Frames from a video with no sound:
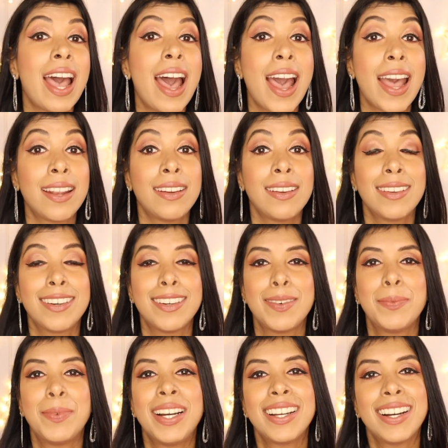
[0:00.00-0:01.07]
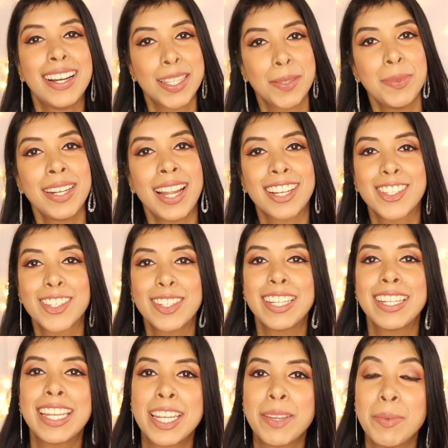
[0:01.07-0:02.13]
And my husband
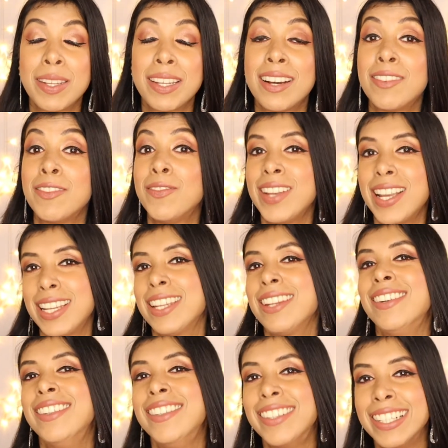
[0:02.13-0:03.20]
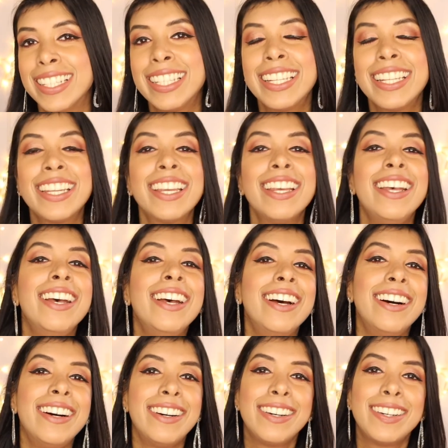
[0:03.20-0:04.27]
actually gave me a very early
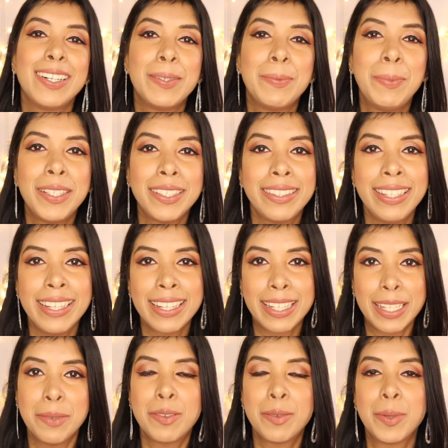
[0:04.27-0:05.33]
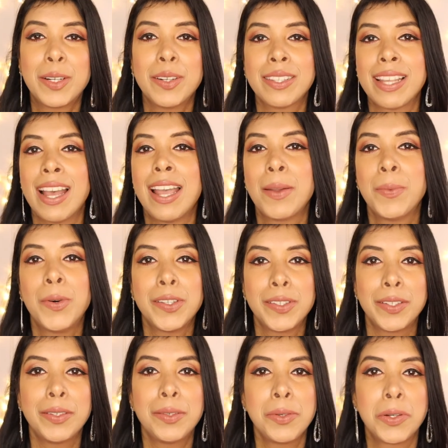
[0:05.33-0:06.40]
birthday gift because I
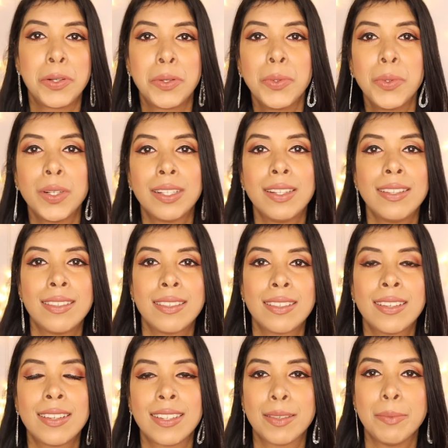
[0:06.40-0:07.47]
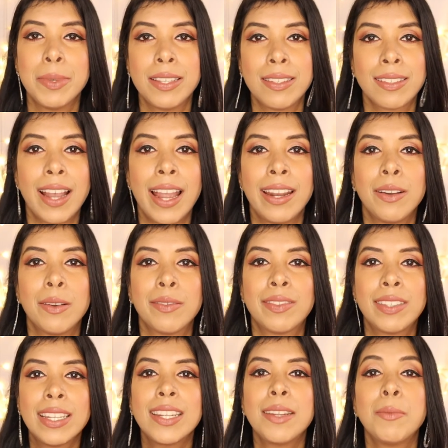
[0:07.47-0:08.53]
wanted to shoot this Christmas kind of
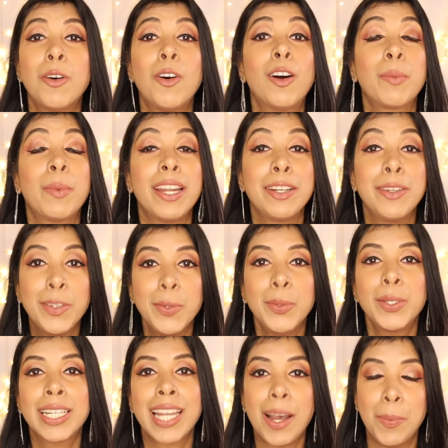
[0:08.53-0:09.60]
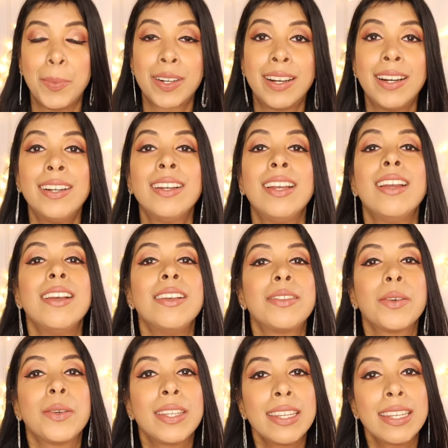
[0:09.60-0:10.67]
theme on my new camera.
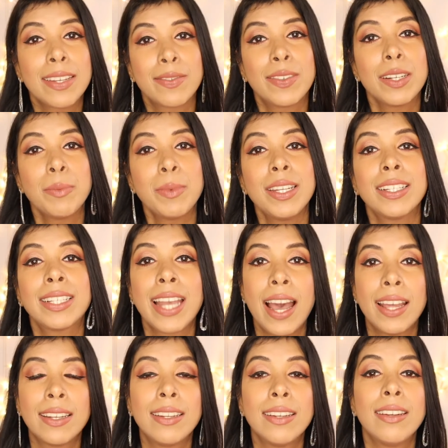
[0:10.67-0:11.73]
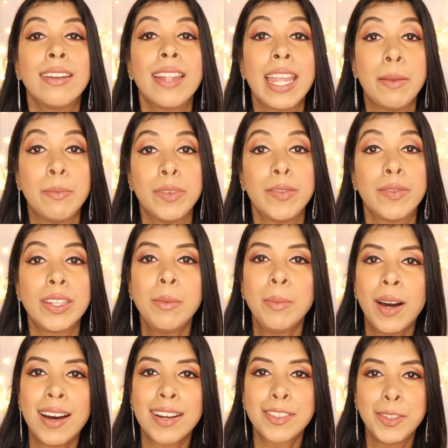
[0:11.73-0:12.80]
So he gifted me a Canon M50
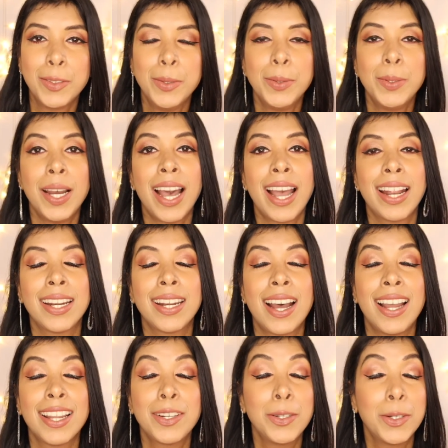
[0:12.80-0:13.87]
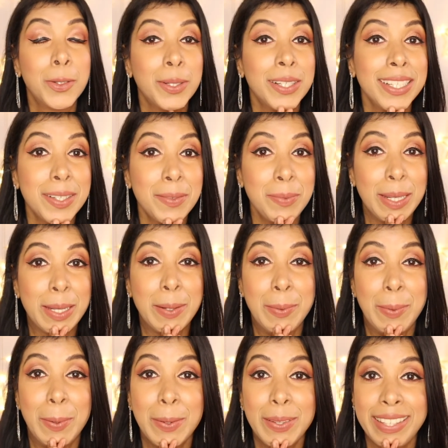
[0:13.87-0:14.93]
Mark II, and I couldn't be
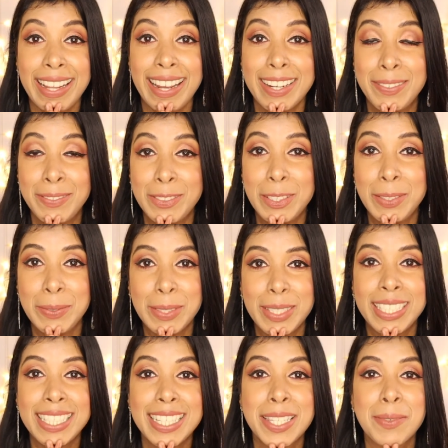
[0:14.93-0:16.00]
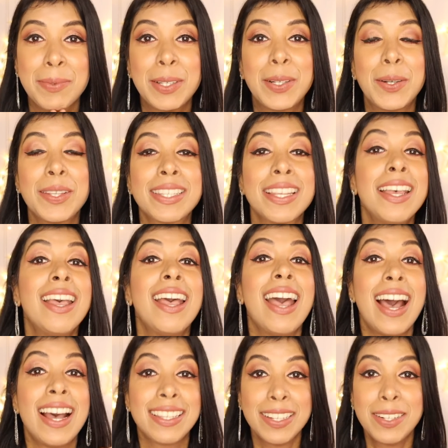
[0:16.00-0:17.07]
more thankful for this because,
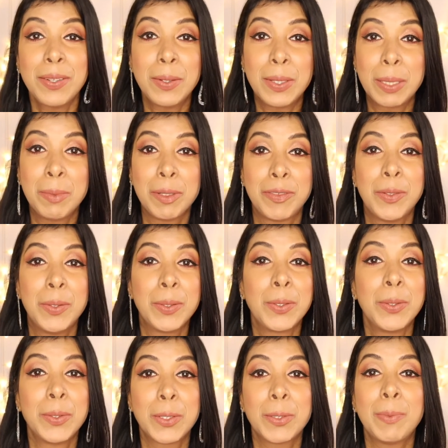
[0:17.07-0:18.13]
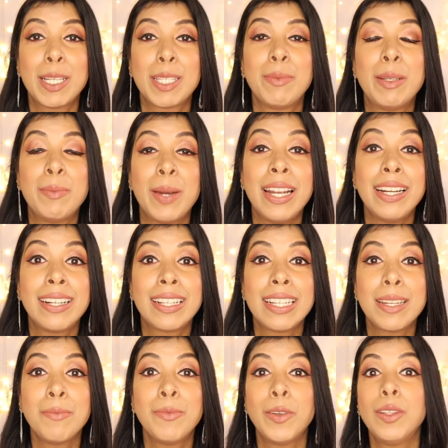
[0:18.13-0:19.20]
as I told you before, YouTube has been my
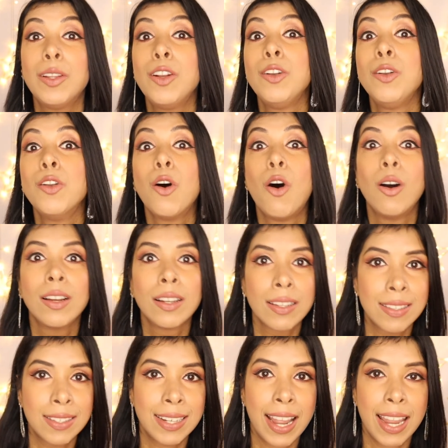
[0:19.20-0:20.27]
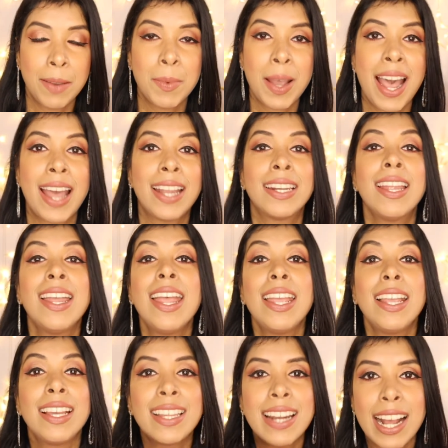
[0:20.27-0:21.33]
dream for the longest time, and
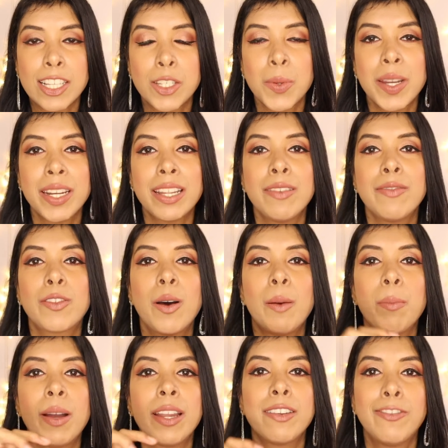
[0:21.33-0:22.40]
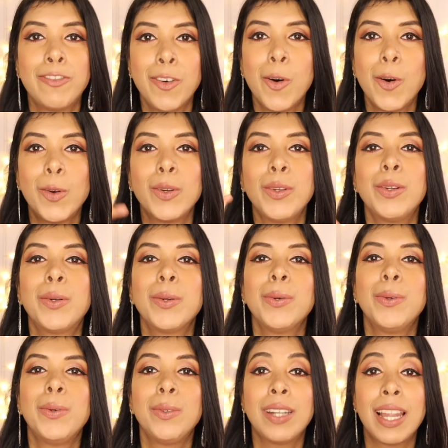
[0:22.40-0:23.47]
graduating from my phone to
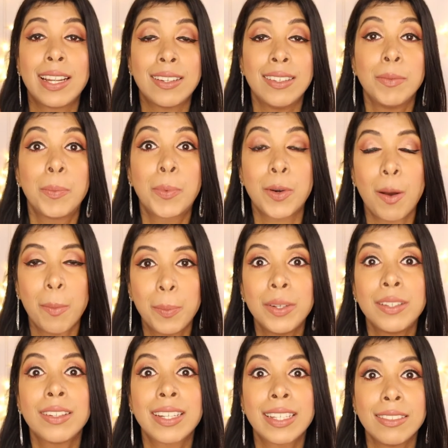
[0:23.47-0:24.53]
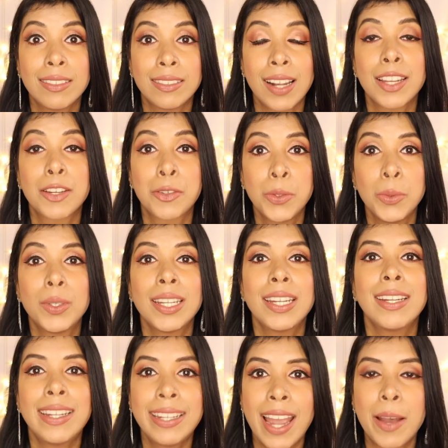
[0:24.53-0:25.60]
like a proper like
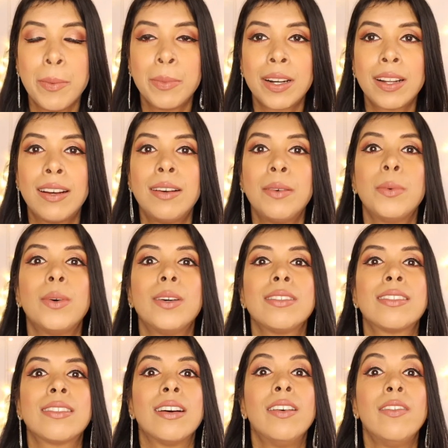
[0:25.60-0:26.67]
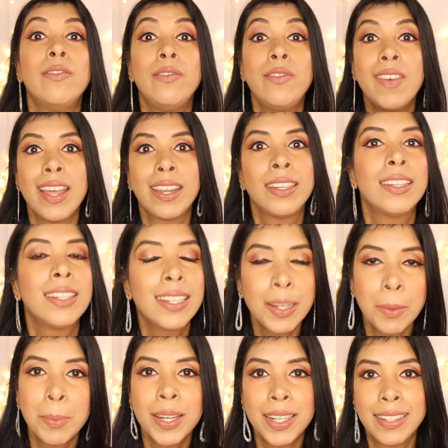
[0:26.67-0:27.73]
shooting camera was a
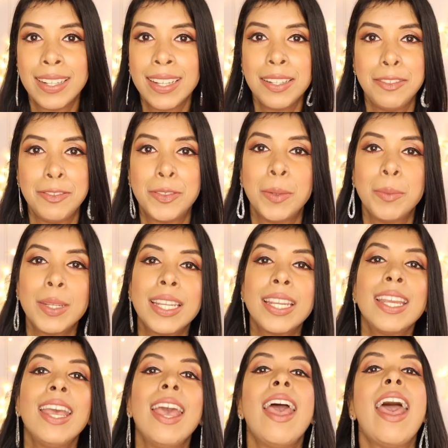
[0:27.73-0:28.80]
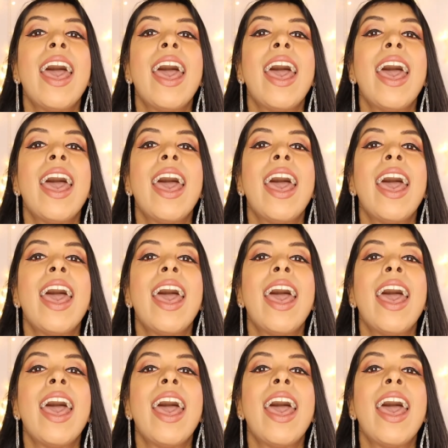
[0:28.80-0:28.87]
very big deal for me.